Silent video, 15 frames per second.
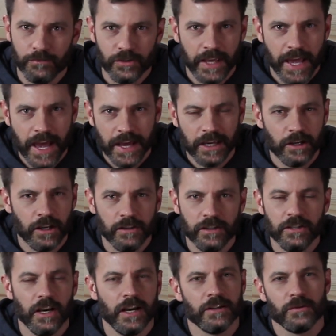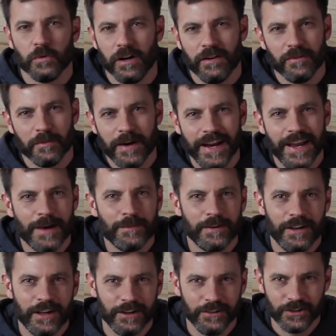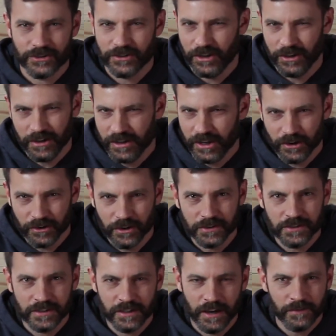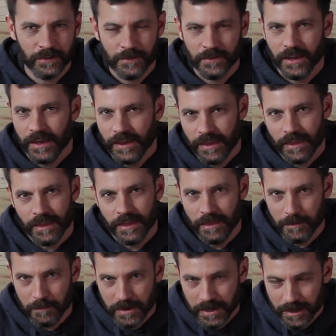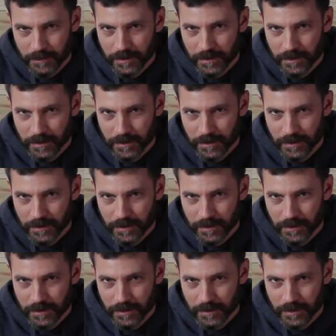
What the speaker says: gagging on the dust, whatever might happen out on the trail, all that gross stuff, the Media